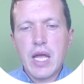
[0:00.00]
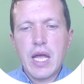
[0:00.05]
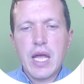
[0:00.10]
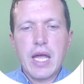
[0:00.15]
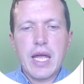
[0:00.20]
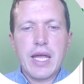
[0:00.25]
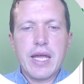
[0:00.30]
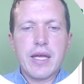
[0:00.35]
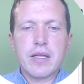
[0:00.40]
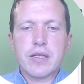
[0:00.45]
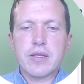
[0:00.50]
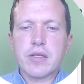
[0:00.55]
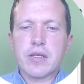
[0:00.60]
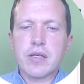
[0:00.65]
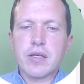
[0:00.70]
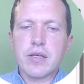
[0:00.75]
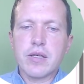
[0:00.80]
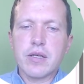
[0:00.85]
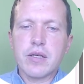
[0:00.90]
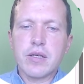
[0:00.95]
And
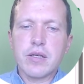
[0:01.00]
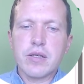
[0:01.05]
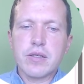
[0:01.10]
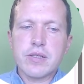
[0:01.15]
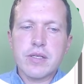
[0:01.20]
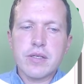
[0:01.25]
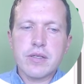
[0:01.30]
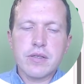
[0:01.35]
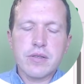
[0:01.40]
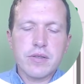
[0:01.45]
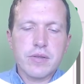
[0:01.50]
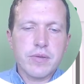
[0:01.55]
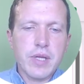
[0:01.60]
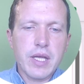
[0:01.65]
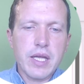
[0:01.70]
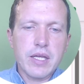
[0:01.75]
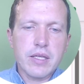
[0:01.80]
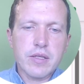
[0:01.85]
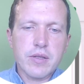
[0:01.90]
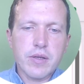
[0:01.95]

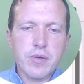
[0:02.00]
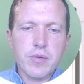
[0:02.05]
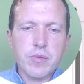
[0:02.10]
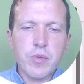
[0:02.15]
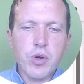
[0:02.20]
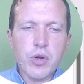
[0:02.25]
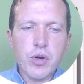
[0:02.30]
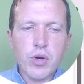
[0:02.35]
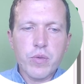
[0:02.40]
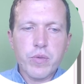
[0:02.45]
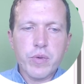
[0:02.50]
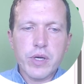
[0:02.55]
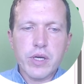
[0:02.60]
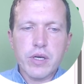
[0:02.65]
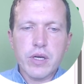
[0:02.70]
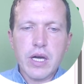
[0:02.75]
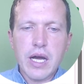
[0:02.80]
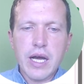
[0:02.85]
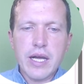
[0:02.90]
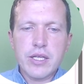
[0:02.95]

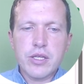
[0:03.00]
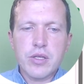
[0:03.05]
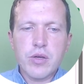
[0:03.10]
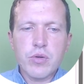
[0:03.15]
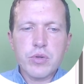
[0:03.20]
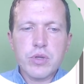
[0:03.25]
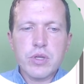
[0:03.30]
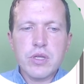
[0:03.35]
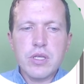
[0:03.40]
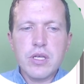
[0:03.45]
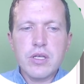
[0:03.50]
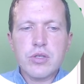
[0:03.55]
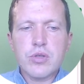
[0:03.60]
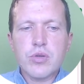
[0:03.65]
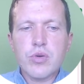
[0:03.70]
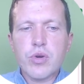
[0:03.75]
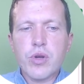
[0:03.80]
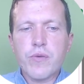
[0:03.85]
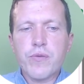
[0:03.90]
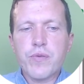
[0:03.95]
moreover, I don't need
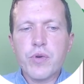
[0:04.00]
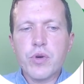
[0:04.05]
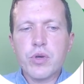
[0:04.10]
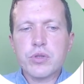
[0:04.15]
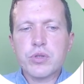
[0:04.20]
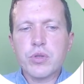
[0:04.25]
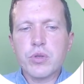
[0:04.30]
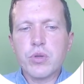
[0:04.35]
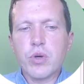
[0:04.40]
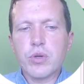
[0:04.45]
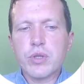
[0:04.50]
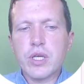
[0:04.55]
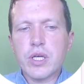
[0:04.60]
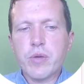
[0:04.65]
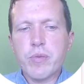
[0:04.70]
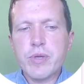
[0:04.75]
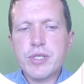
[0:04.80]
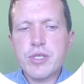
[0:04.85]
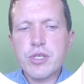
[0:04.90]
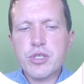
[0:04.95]
to refer to loan
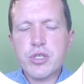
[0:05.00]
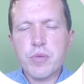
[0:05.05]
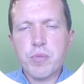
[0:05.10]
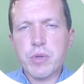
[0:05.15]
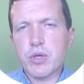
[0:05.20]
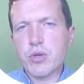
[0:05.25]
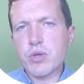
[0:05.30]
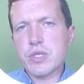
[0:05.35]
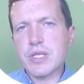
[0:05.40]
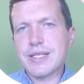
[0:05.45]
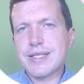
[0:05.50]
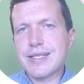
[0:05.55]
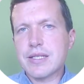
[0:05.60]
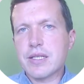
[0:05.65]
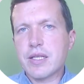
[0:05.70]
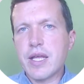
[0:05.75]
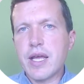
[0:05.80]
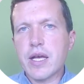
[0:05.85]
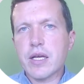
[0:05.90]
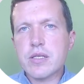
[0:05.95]
acquisition because it's a
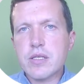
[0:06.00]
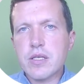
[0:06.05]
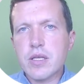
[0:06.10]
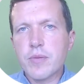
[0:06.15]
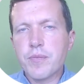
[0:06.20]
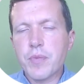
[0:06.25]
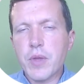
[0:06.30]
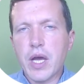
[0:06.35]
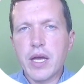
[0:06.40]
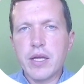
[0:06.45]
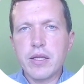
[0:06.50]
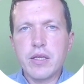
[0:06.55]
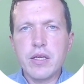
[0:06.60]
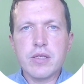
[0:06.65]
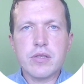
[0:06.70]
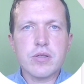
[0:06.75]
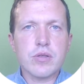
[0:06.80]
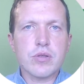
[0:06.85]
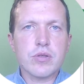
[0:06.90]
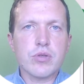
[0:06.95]
text. I
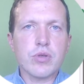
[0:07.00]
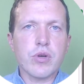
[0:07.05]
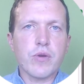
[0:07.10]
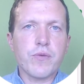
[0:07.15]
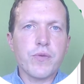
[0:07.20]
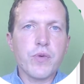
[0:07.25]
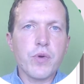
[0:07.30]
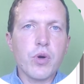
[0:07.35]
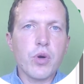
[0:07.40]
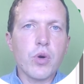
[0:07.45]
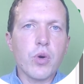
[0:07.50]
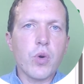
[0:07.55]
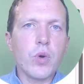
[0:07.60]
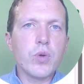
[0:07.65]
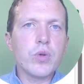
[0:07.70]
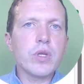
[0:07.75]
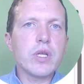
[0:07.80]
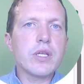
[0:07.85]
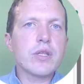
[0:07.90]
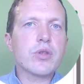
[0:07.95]
need to refer
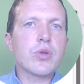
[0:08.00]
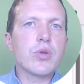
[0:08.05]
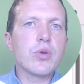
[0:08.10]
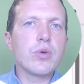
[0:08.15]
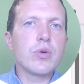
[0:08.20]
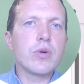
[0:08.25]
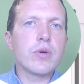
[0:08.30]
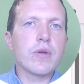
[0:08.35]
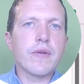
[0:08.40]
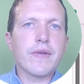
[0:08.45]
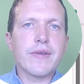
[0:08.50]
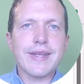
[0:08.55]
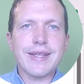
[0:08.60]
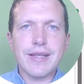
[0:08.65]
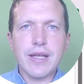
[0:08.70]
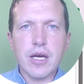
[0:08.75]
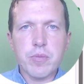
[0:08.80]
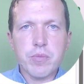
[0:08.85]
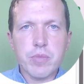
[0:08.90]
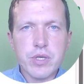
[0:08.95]
only to the
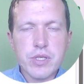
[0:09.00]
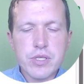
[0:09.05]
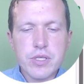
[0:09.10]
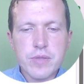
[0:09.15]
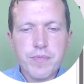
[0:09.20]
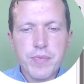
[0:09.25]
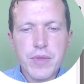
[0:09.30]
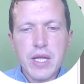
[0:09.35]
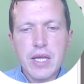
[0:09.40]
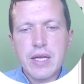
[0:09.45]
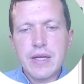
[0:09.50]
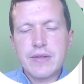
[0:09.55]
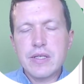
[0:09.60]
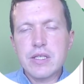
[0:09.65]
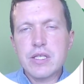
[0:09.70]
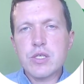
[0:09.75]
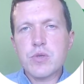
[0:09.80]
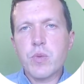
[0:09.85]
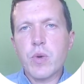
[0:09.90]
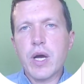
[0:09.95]
numbers. That
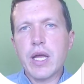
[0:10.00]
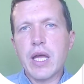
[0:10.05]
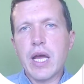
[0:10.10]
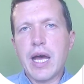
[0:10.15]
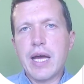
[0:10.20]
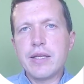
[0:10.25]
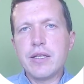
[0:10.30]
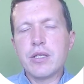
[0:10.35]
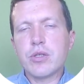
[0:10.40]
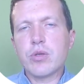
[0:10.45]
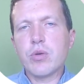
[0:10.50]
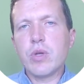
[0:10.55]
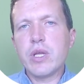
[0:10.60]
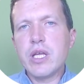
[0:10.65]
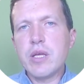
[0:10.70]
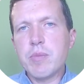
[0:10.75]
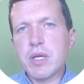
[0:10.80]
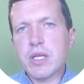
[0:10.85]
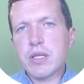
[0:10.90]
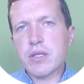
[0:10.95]
is why I need to
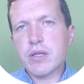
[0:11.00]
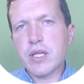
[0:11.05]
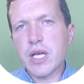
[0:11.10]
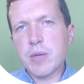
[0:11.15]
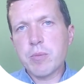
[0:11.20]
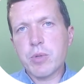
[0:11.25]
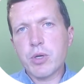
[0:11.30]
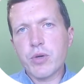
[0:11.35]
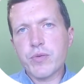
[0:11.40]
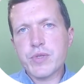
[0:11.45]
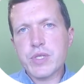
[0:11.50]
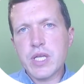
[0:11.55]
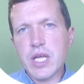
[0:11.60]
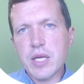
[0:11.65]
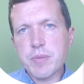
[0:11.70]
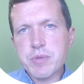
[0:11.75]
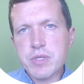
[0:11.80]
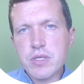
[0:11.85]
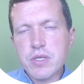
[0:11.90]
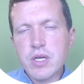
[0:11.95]
limit number of
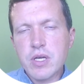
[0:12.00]
steps